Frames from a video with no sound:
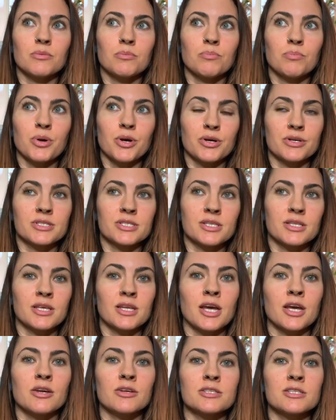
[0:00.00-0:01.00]
person that
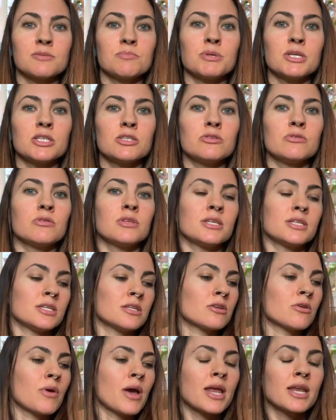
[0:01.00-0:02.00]
I could speak to that didn't
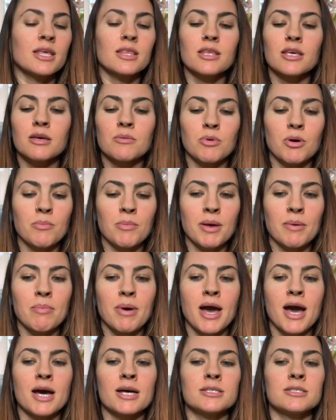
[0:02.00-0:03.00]
know anything about my
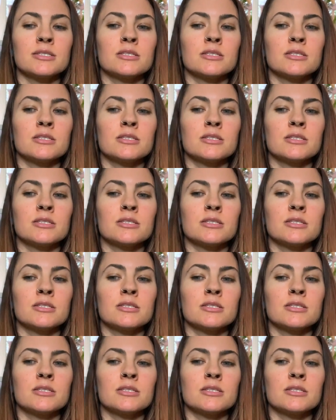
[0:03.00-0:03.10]
past,